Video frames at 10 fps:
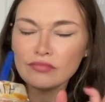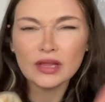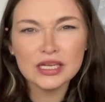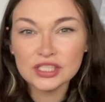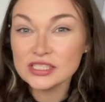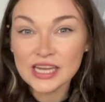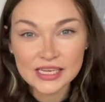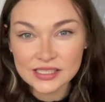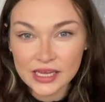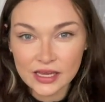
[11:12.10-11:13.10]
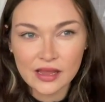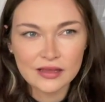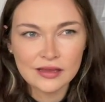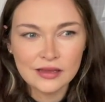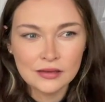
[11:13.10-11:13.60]
It just tastes like
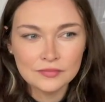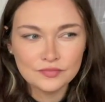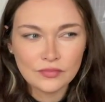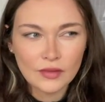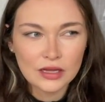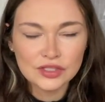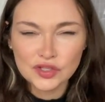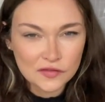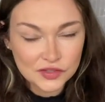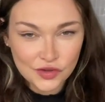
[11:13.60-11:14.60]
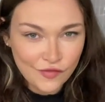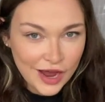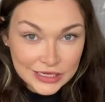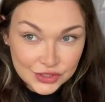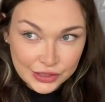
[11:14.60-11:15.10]
soft serve
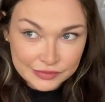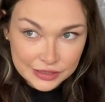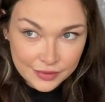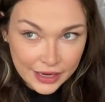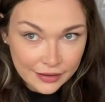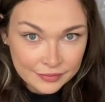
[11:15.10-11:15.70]
ice cream to me.